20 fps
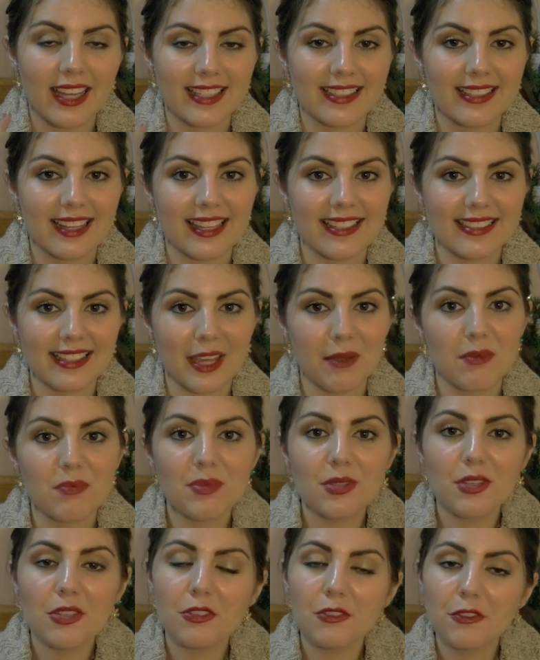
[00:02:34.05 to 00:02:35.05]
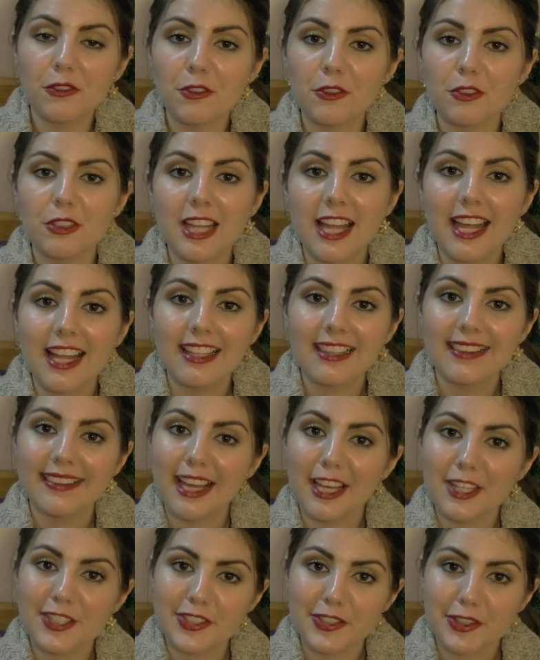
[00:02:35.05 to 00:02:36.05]
It is a beautiful
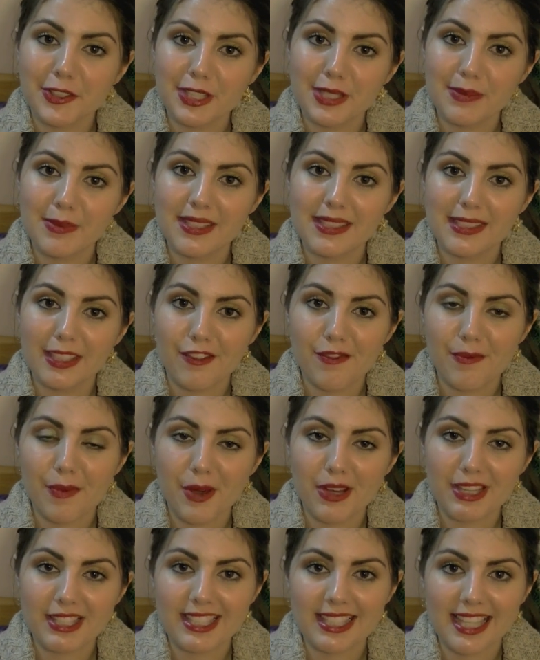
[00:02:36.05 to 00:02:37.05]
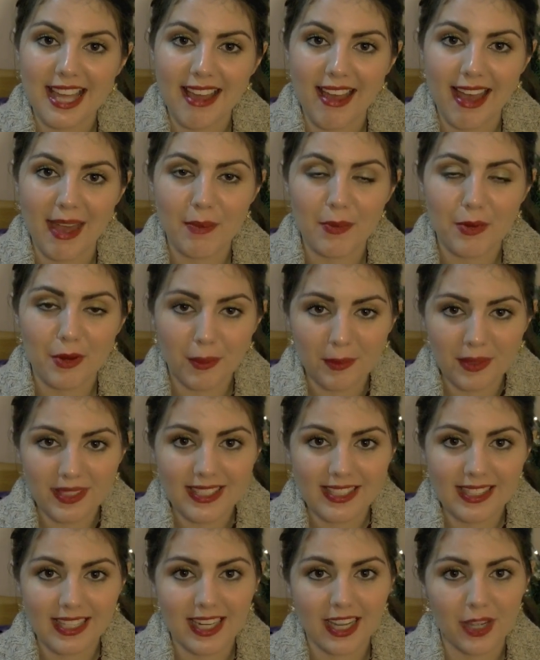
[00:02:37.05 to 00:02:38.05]
Lush Christmas gift box that I
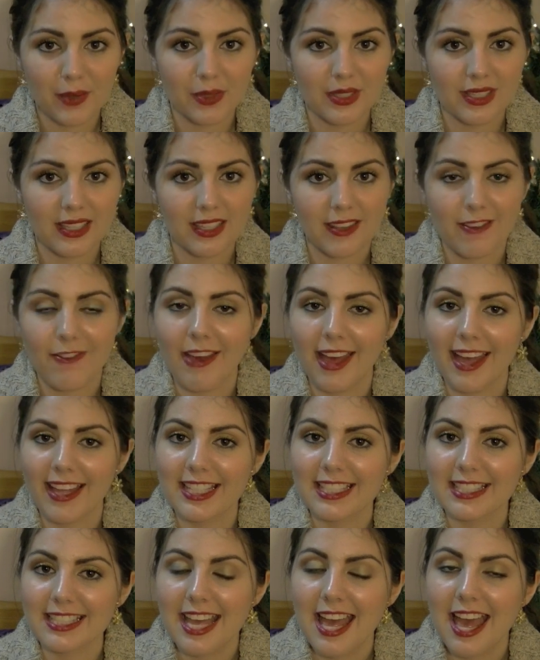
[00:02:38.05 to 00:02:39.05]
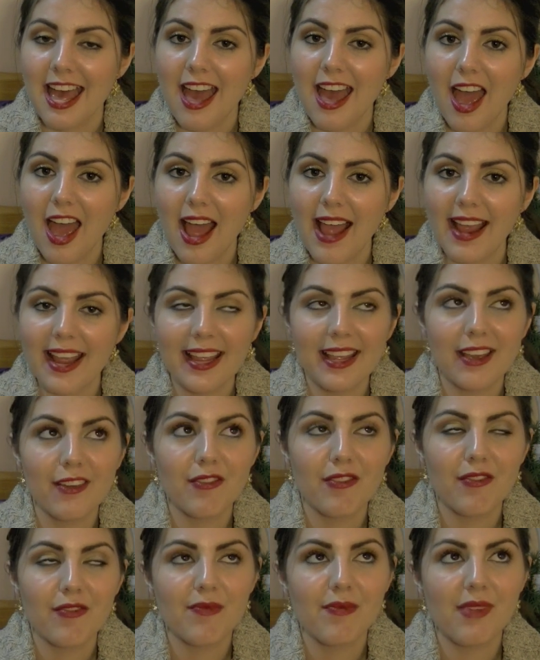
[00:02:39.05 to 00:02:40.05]
promised that I would give as a,
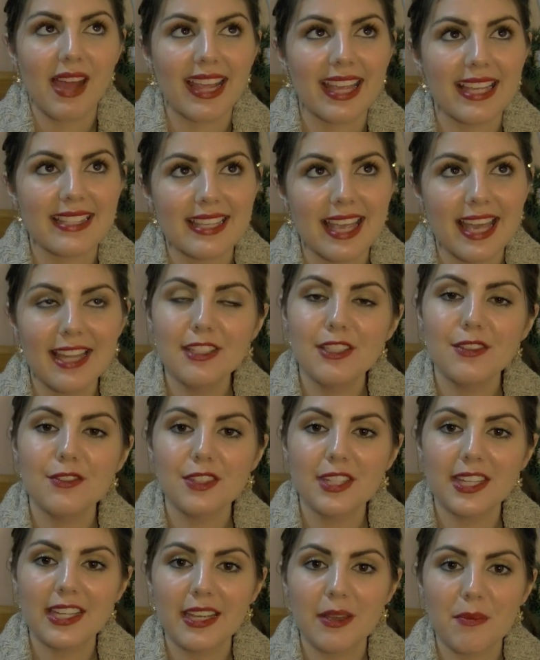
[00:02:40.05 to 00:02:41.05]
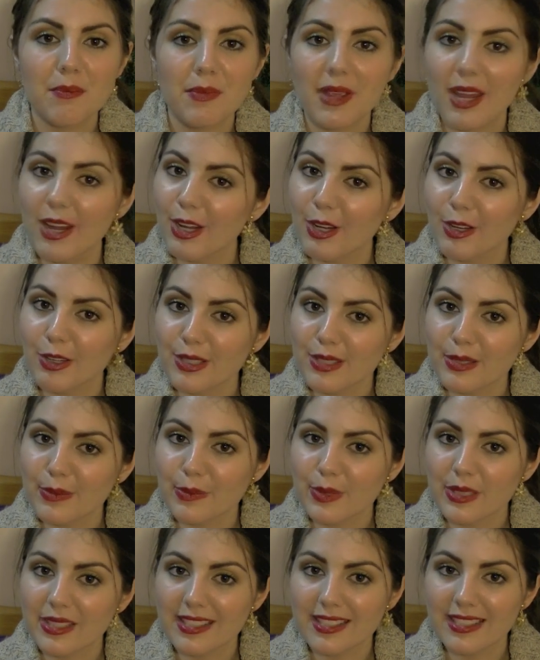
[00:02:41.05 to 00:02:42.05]
I guess, end of year Merry
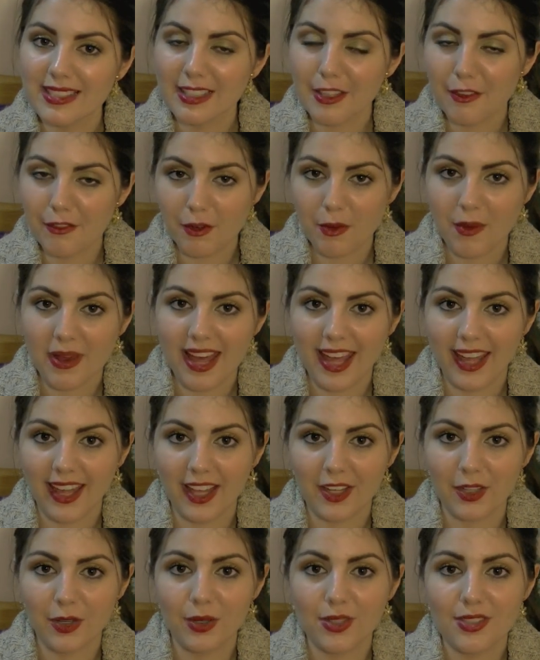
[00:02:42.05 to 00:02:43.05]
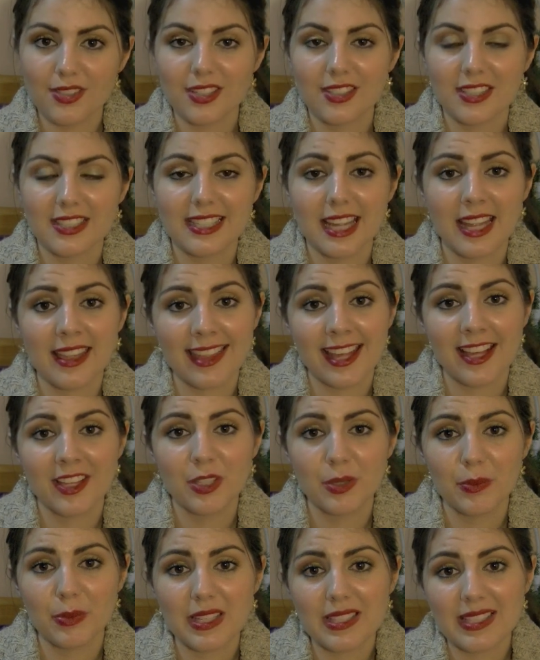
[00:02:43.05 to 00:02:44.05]
Christmas giveaway, and also to say
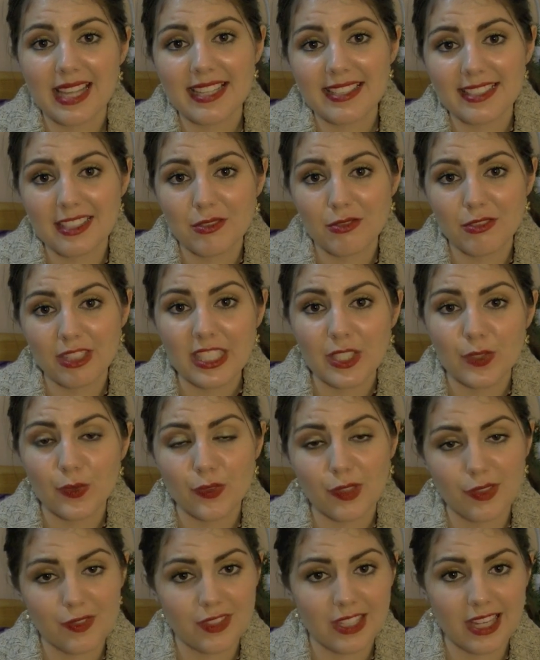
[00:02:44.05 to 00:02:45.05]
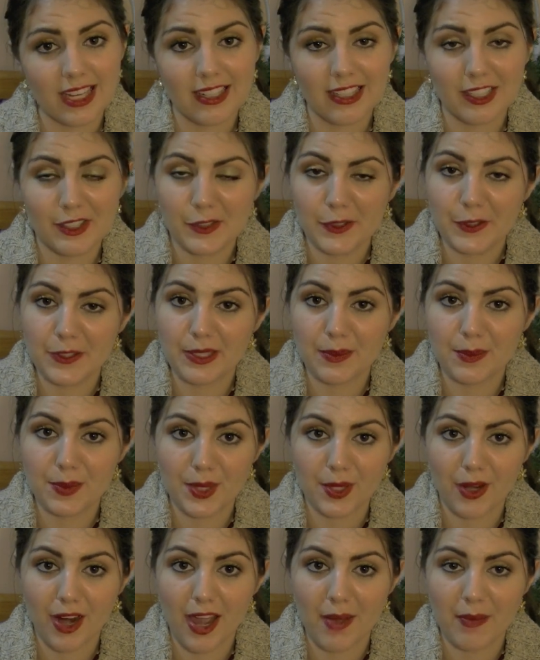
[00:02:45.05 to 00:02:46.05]
thank you because I did reach 1500
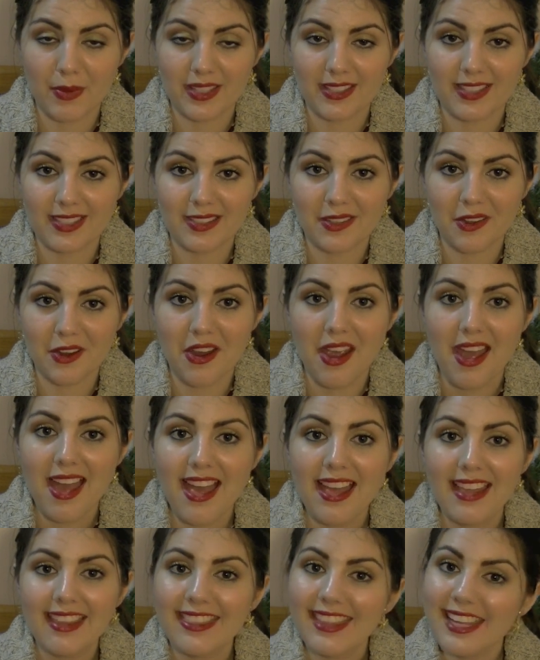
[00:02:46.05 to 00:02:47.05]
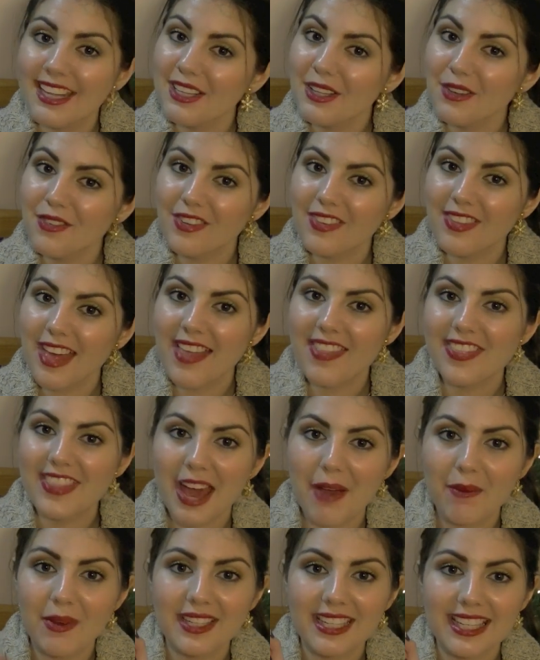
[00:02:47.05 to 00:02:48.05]
subscribers. So thank you for that.
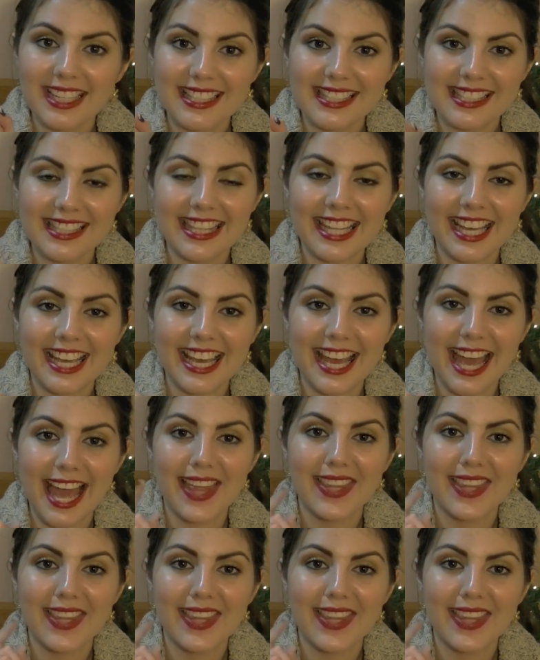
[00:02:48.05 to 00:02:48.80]
That one is there.